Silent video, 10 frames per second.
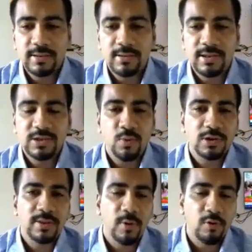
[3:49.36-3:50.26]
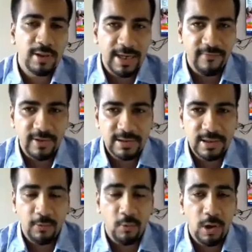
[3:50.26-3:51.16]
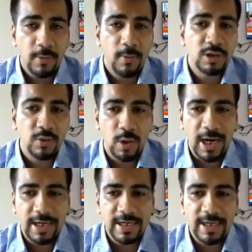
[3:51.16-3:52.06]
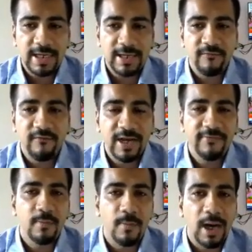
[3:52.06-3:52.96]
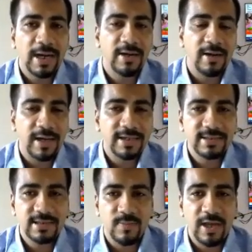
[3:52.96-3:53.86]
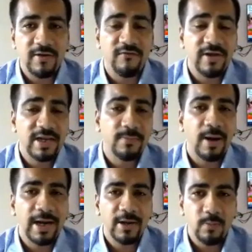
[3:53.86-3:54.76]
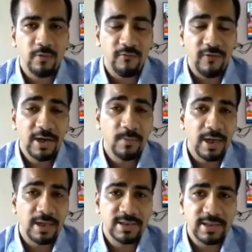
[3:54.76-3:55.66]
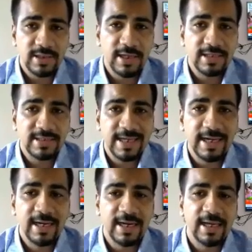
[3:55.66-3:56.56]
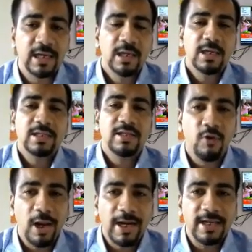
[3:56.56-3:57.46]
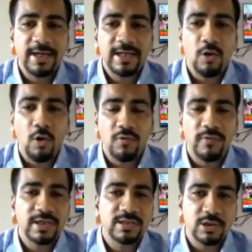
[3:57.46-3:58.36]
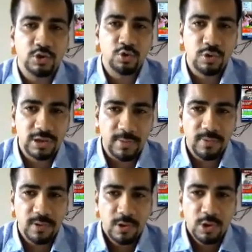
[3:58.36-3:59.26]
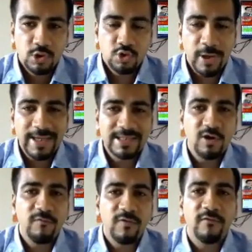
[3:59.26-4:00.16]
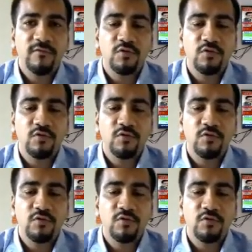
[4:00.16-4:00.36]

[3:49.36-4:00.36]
this was about the levels. Now, what about the volatility? Whenever market rises by a very wide margin in a single day, the volatility always shoots up. So as of now, if you